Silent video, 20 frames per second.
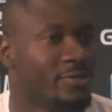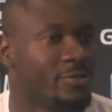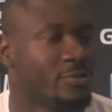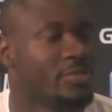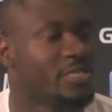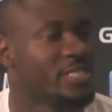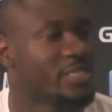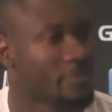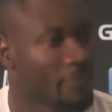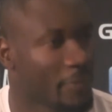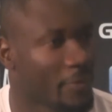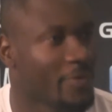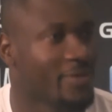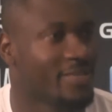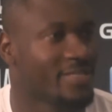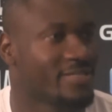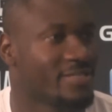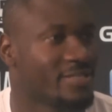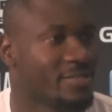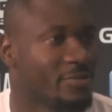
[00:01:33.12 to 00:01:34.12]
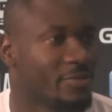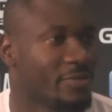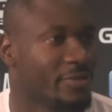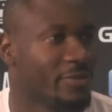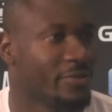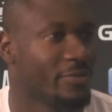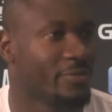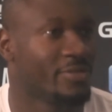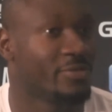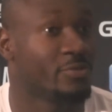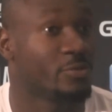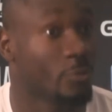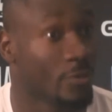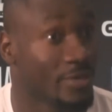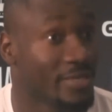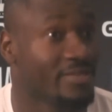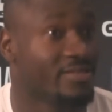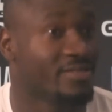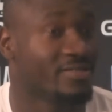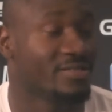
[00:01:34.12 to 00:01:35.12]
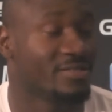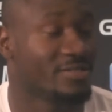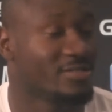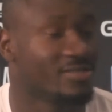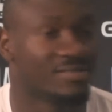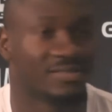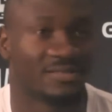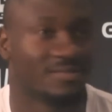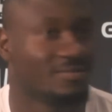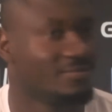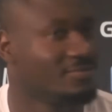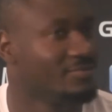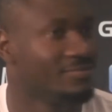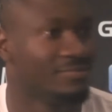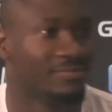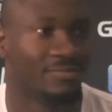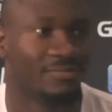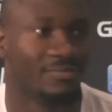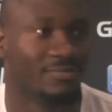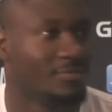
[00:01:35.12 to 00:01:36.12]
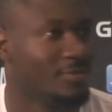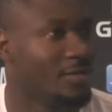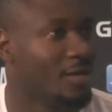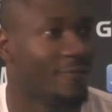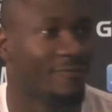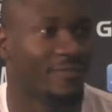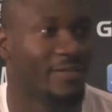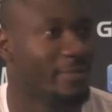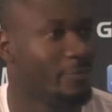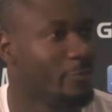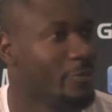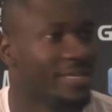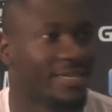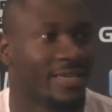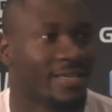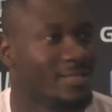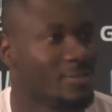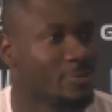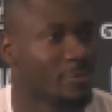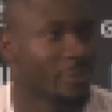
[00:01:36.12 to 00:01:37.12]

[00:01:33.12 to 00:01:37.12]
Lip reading: experience this with you and to witness this lovely weekend